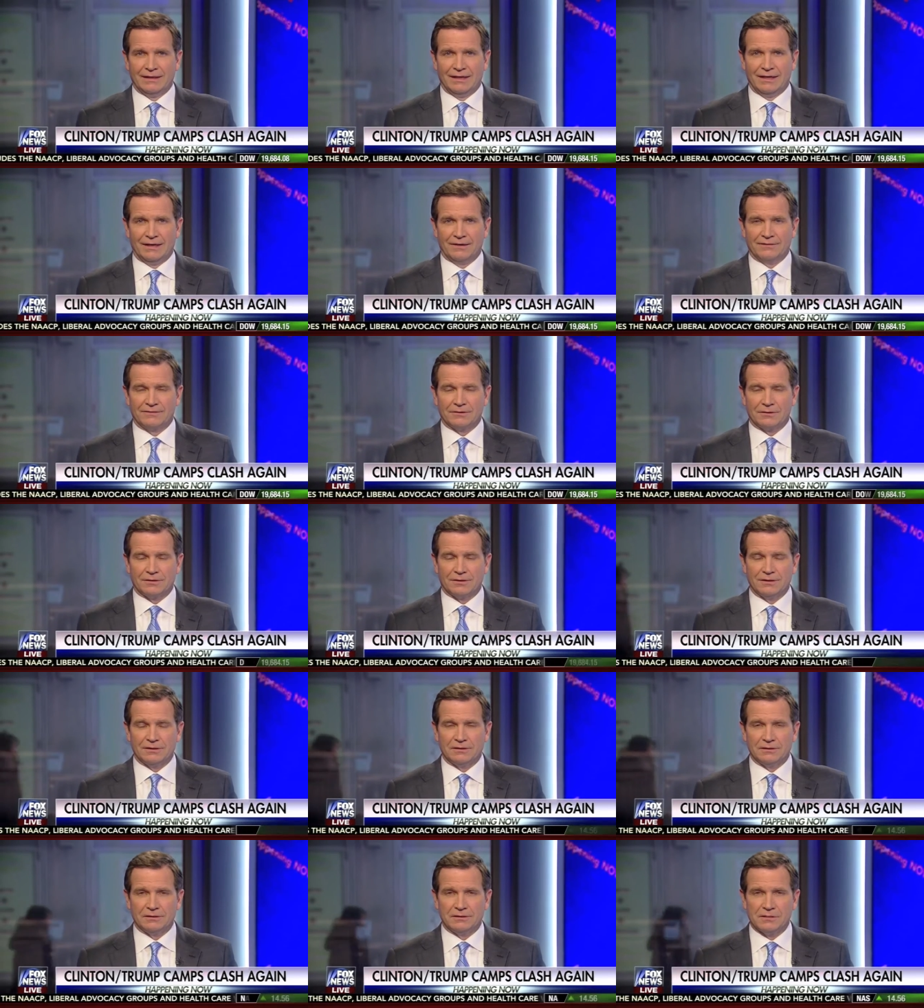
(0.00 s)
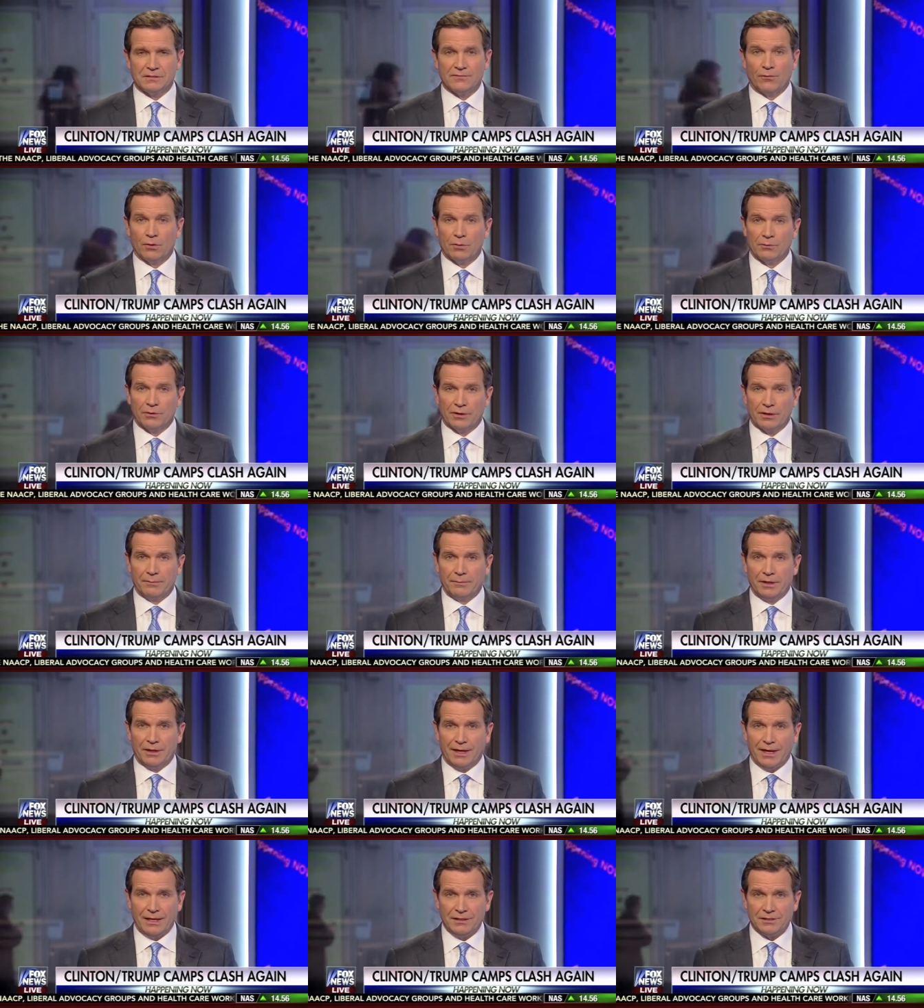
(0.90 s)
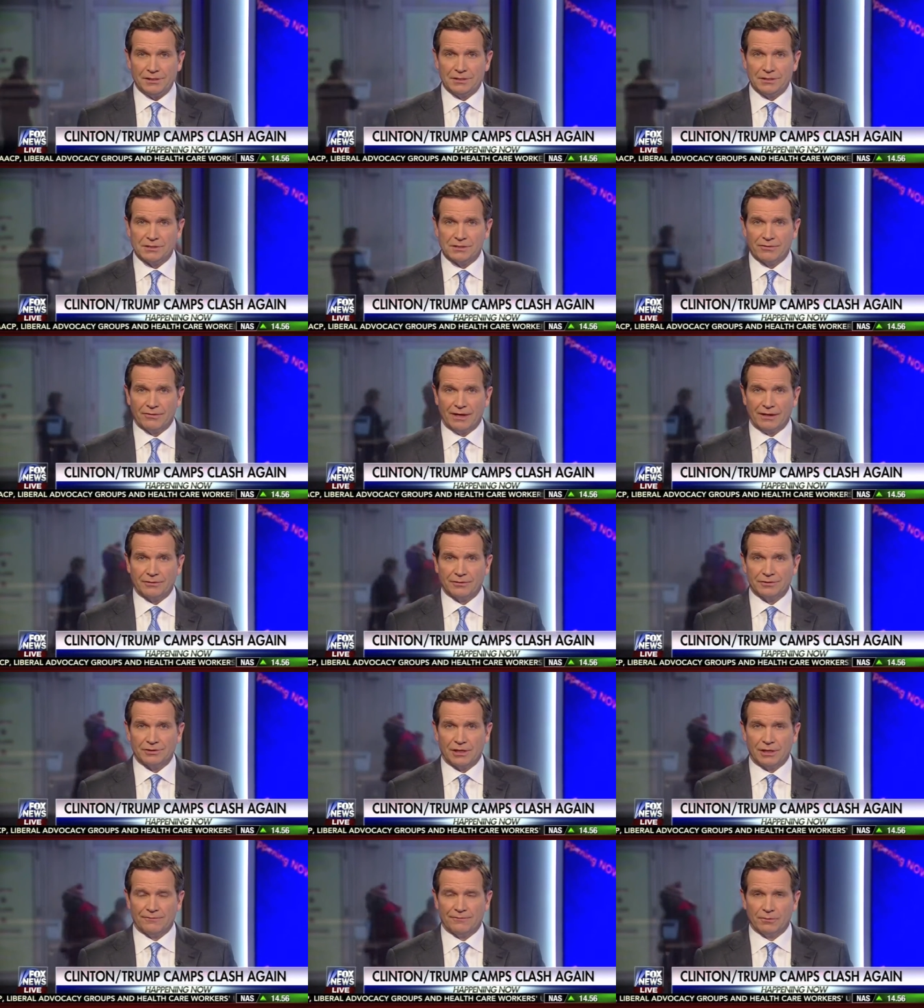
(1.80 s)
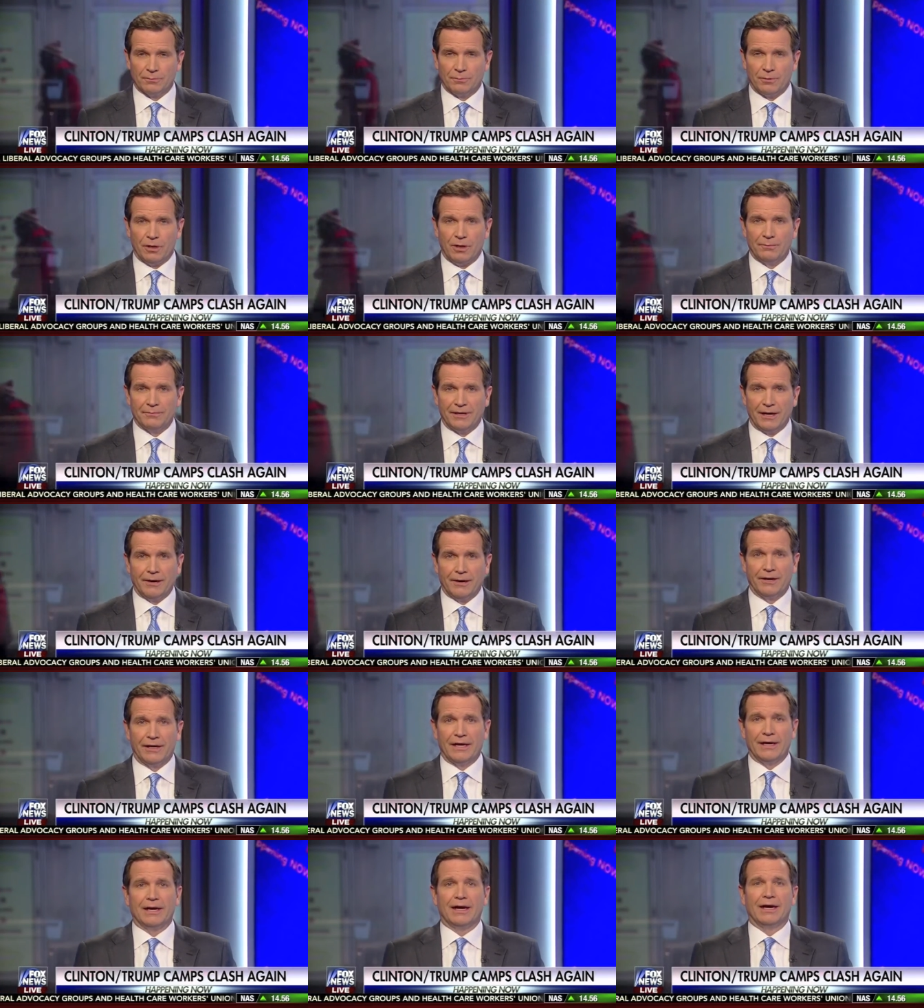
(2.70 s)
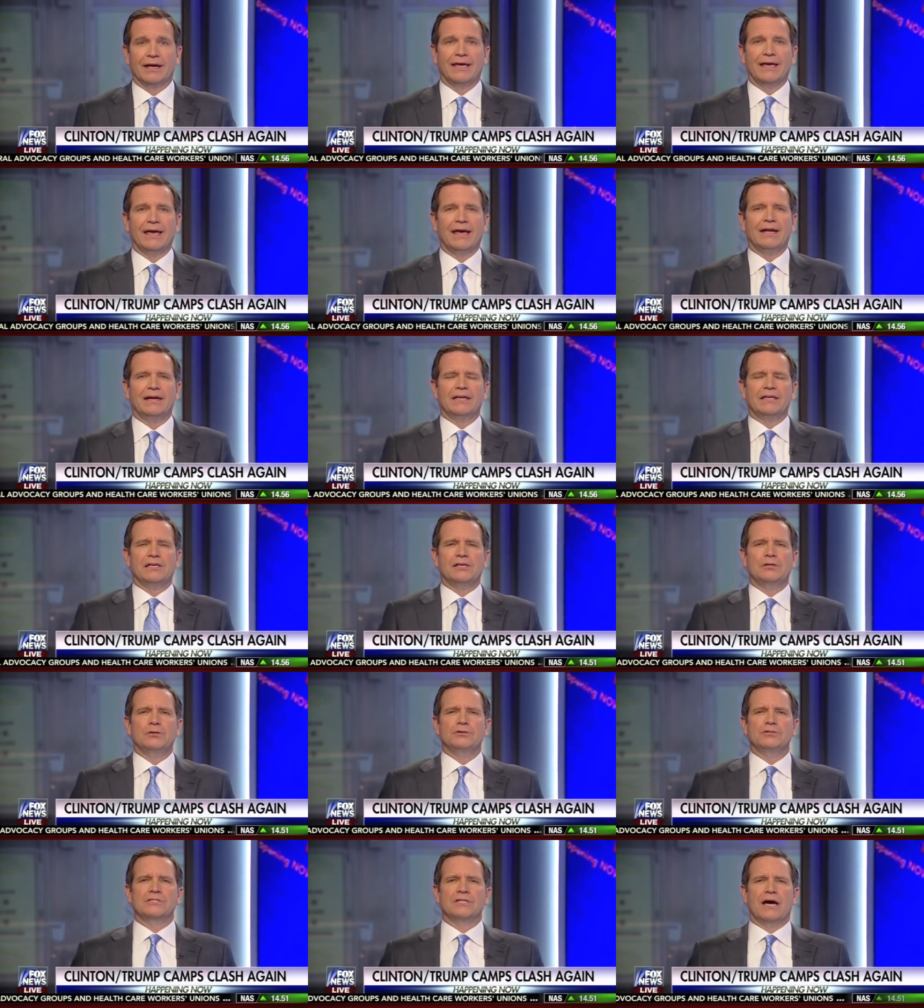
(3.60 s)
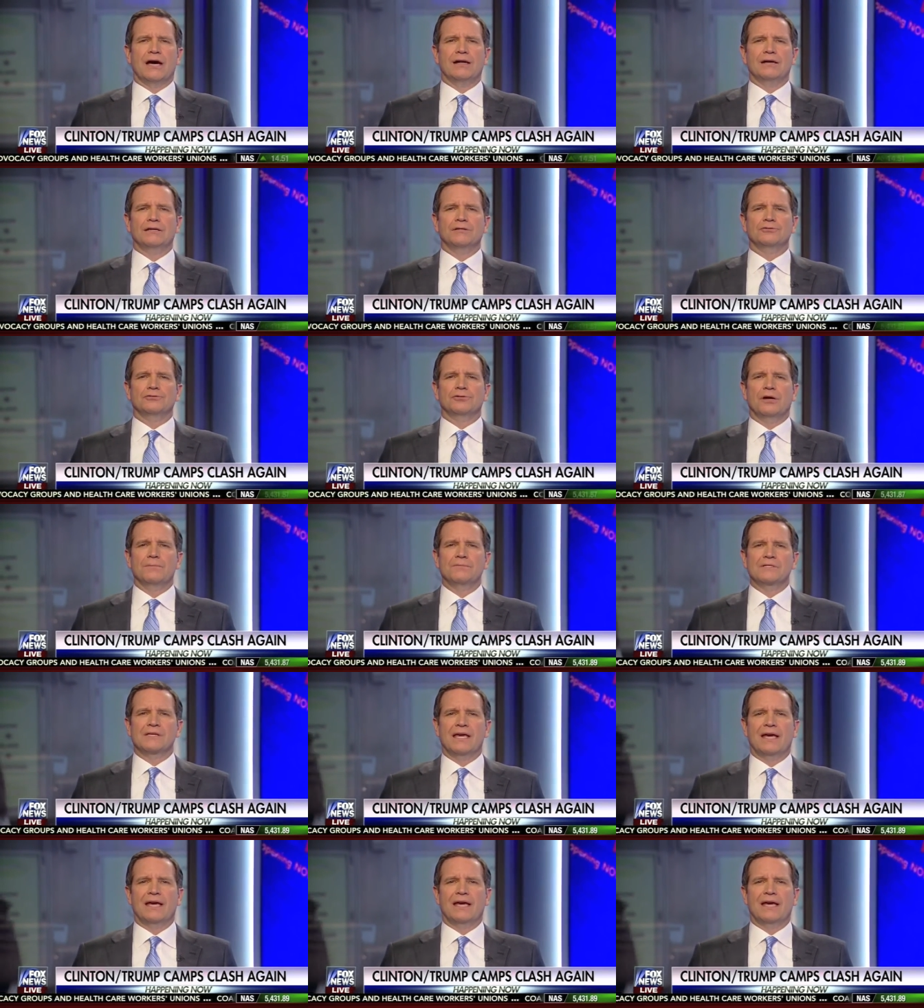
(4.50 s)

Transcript: after Clinton's former communications director, Jennifer Palmieri, again accused Donald Trump's